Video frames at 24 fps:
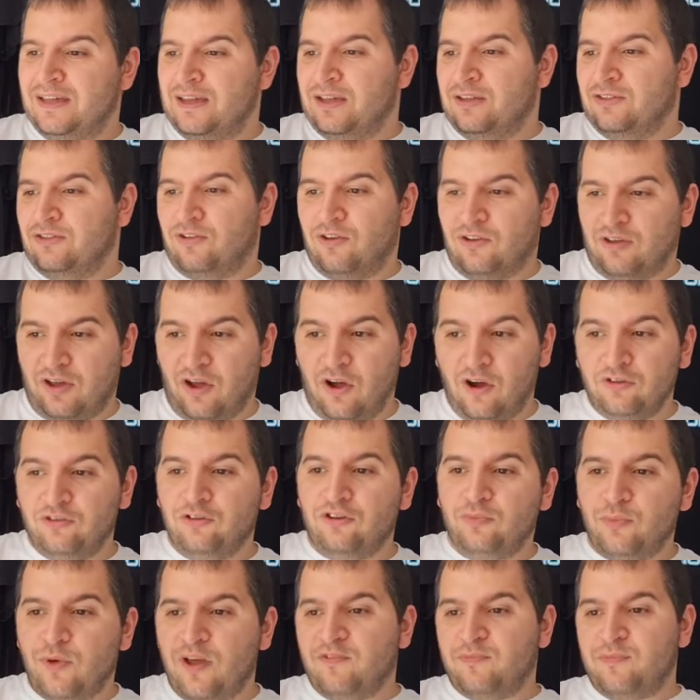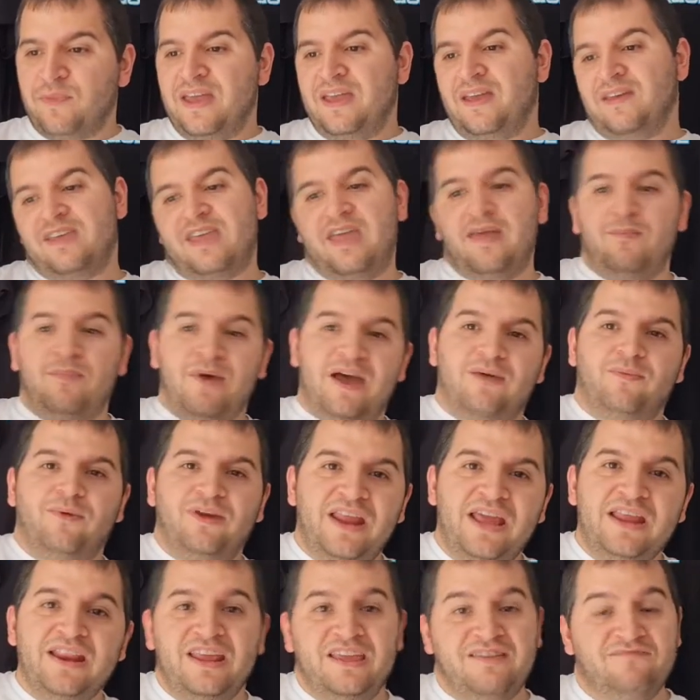Took 100 with me, came back with
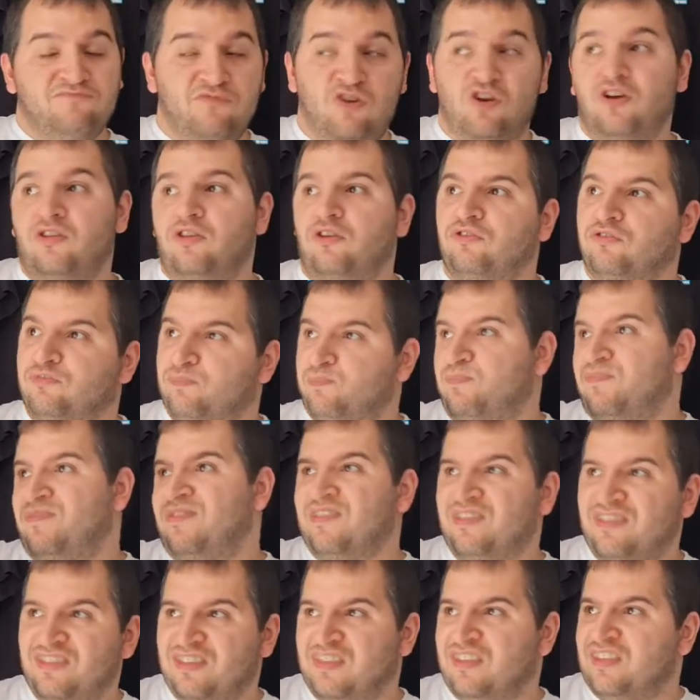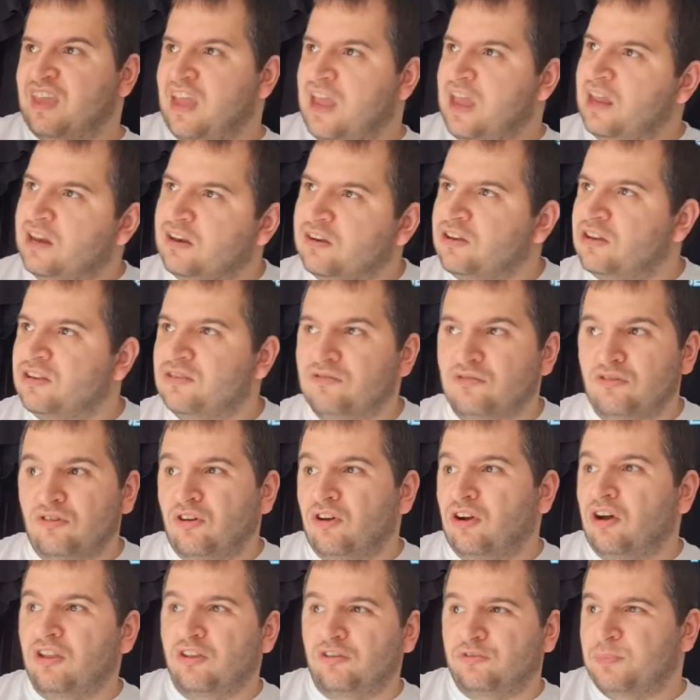90. There's 10 and
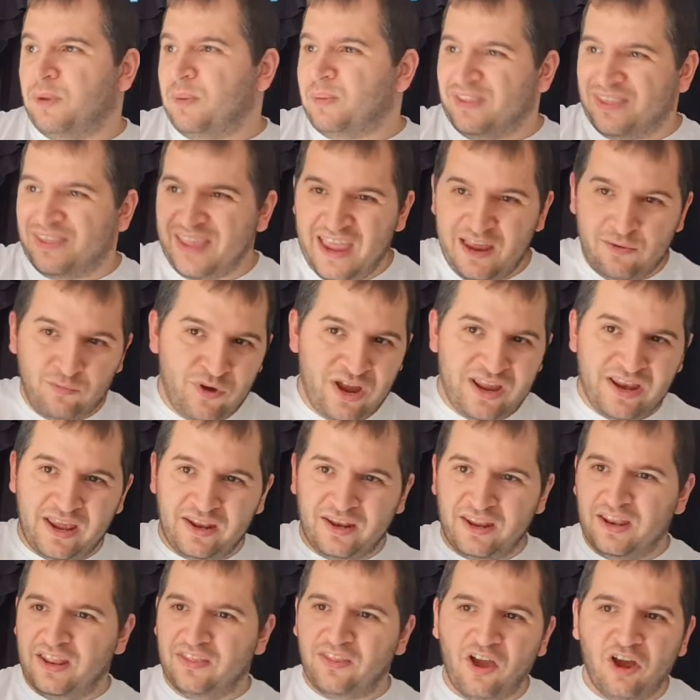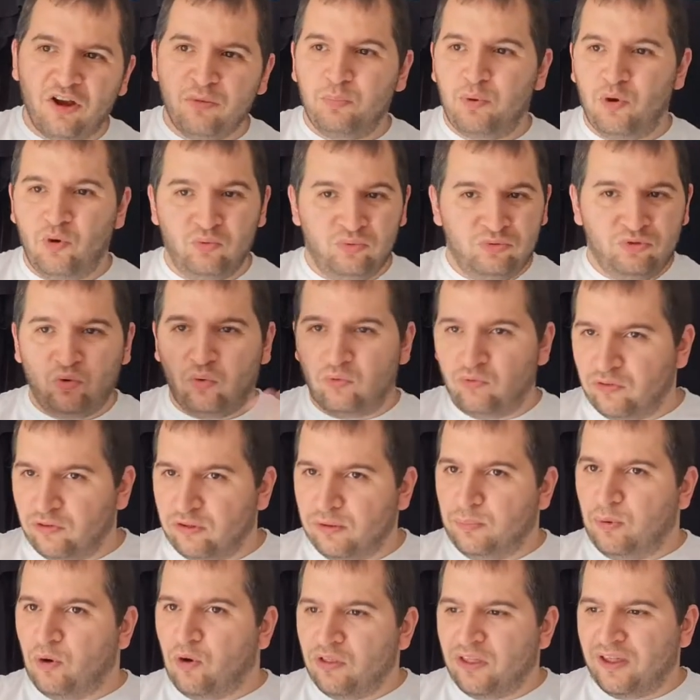there's maybe 10 went into the dart pool, don't really
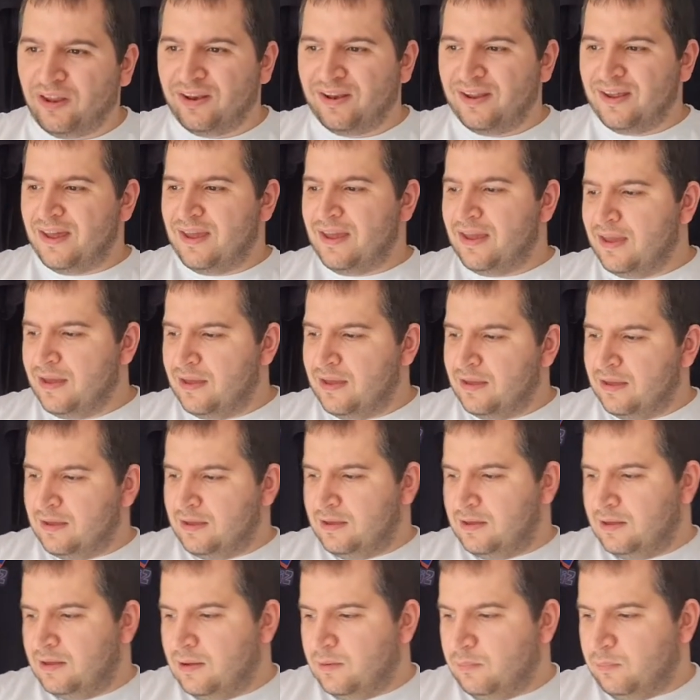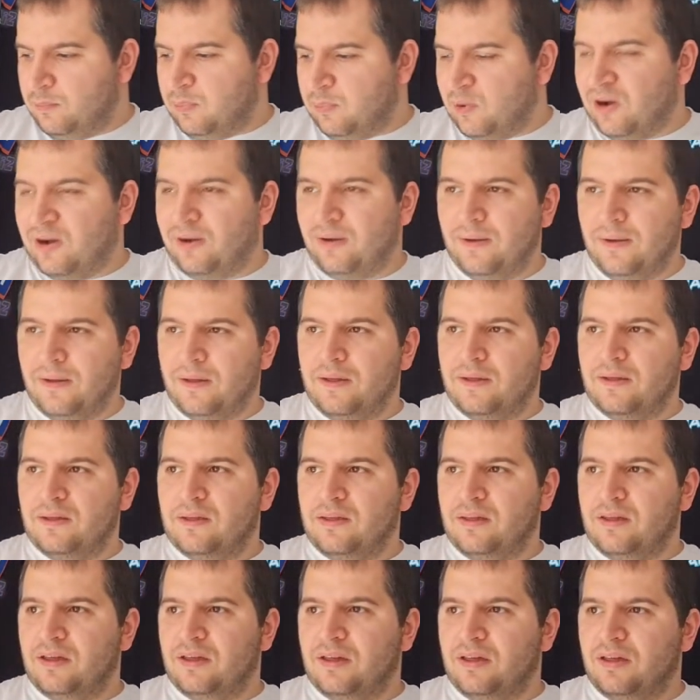bother. But
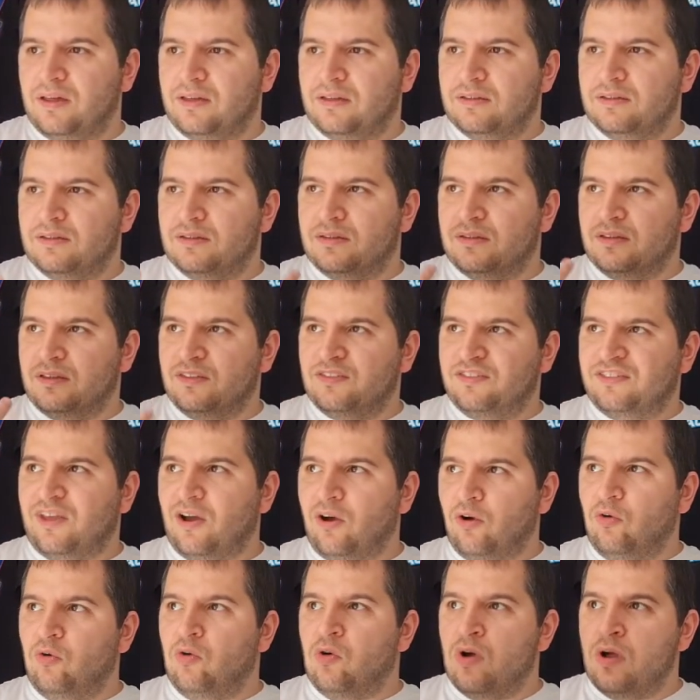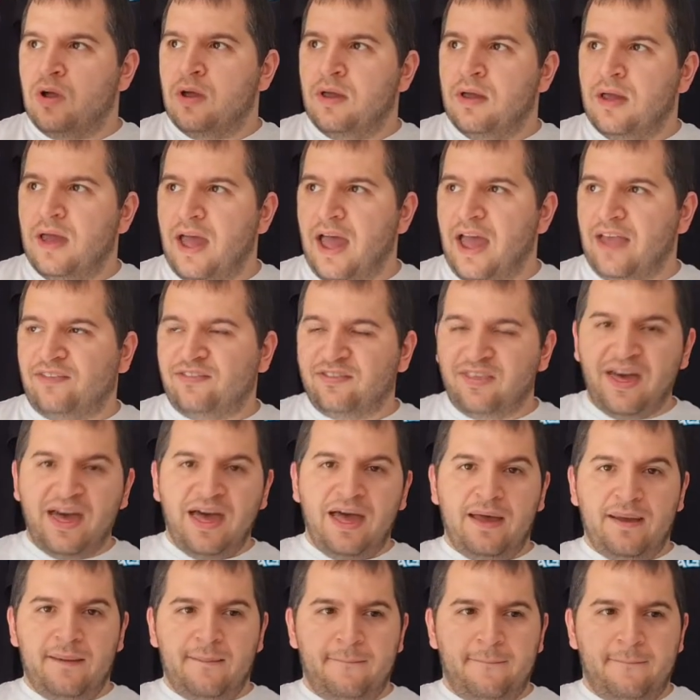still, it's that
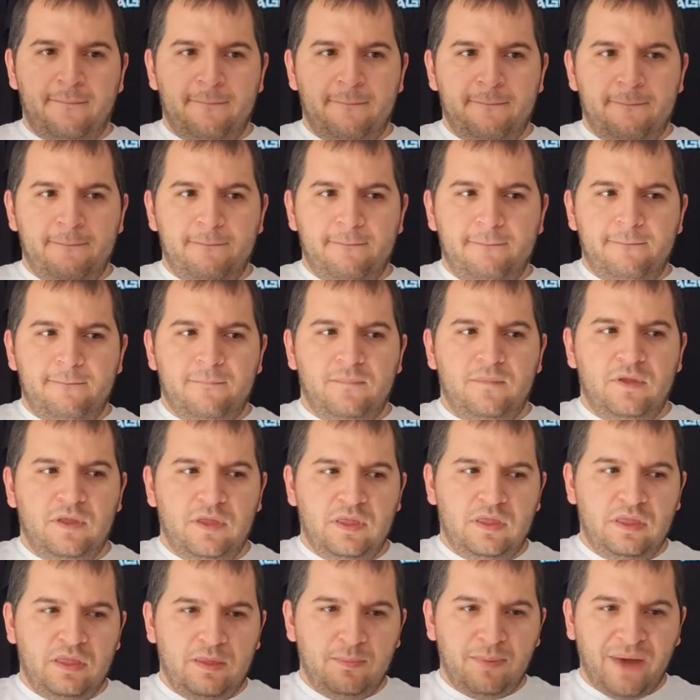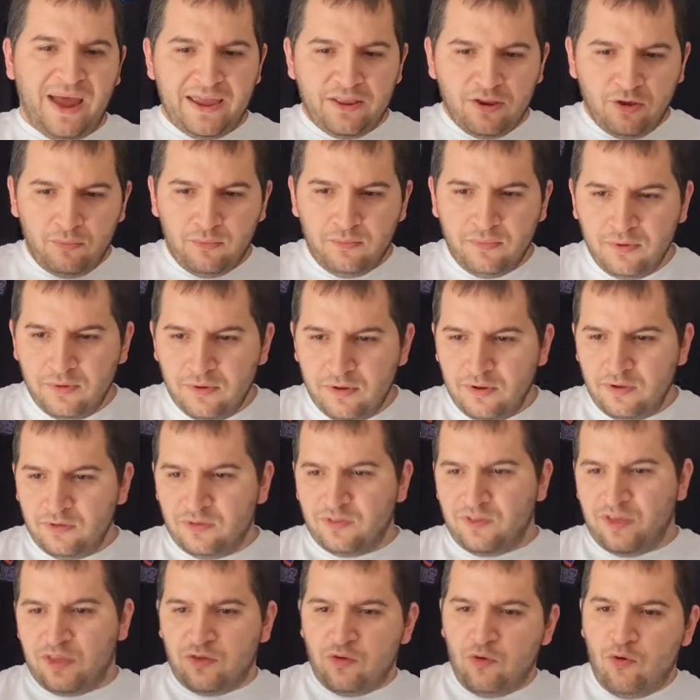you buy them
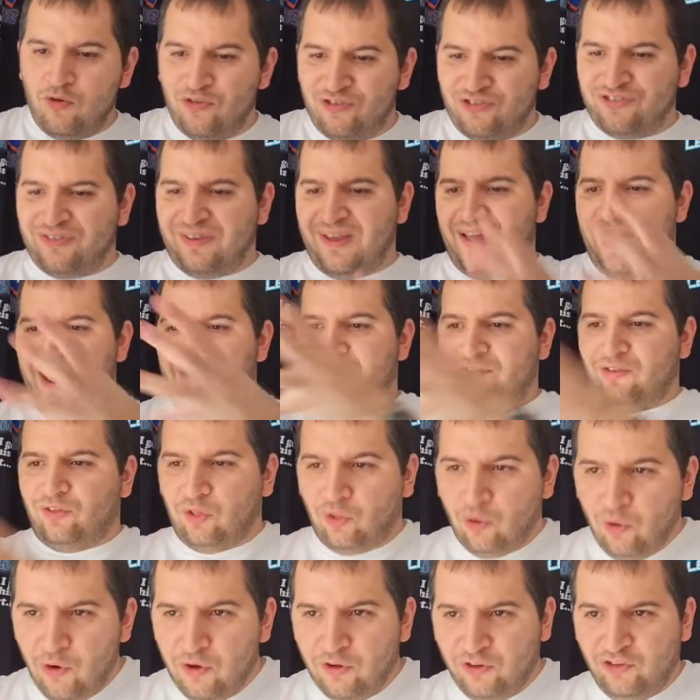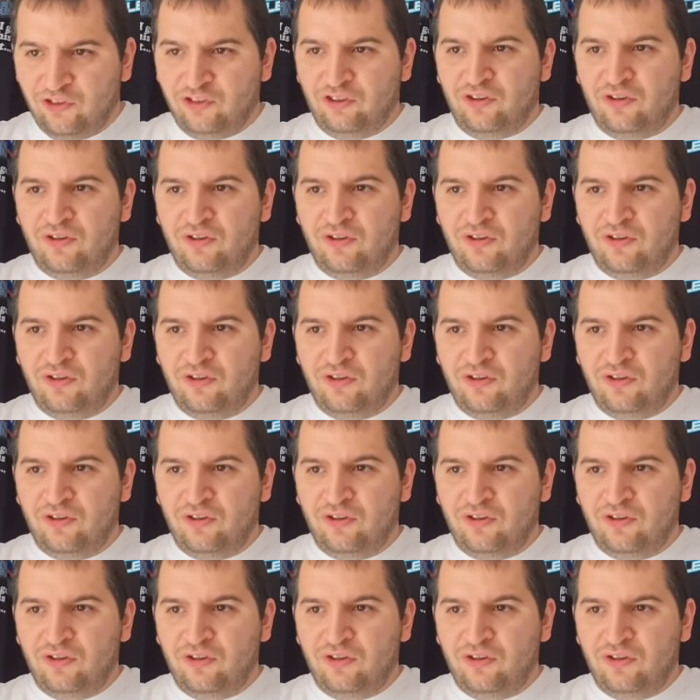to use and lose.